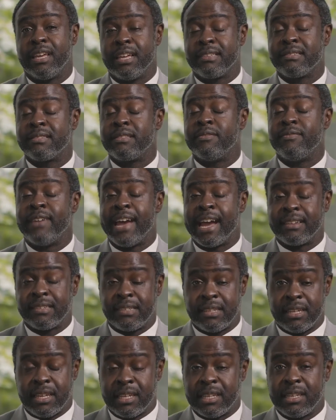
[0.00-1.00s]
It's the
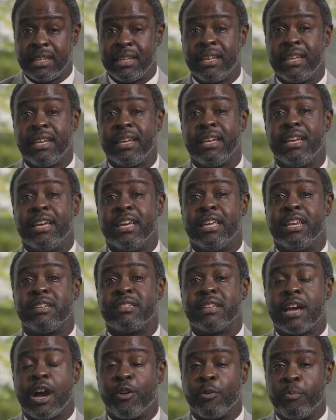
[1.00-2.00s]
vaccine. It
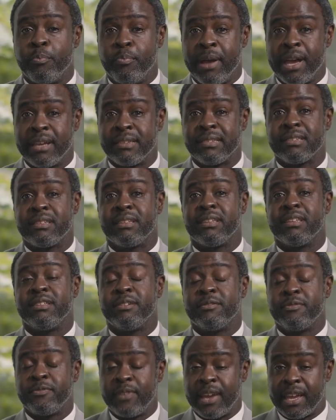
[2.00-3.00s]
is our best
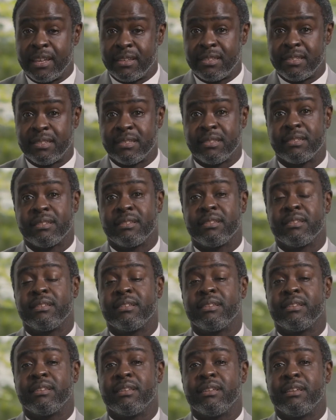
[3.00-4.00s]
defense
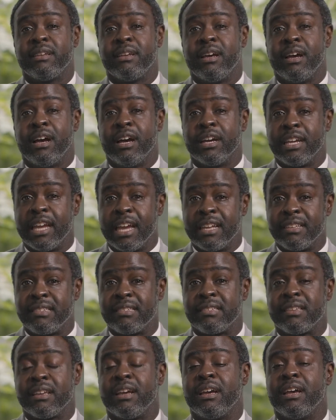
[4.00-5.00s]

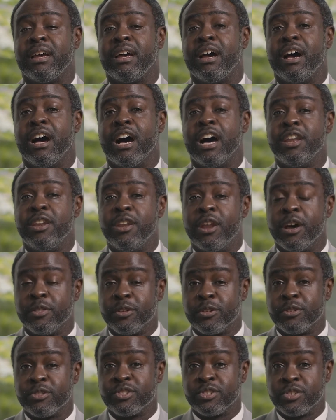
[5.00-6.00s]
against
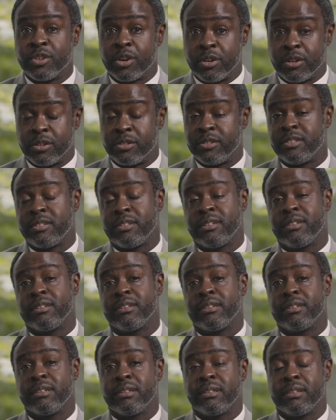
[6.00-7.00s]
another surge
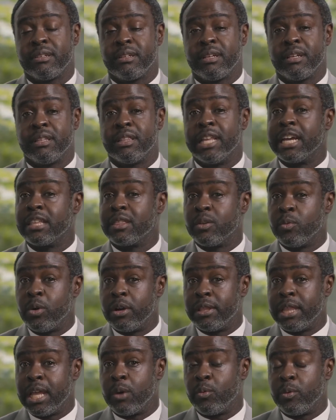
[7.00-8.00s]
like the
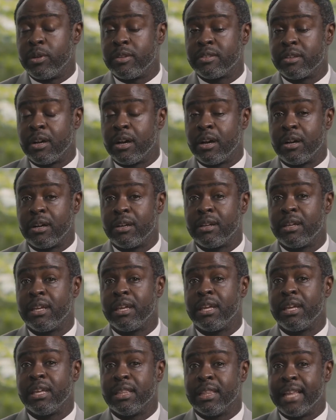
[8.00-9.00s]
one that we saw
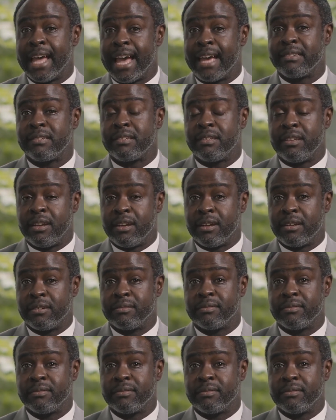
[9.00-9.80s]
last year.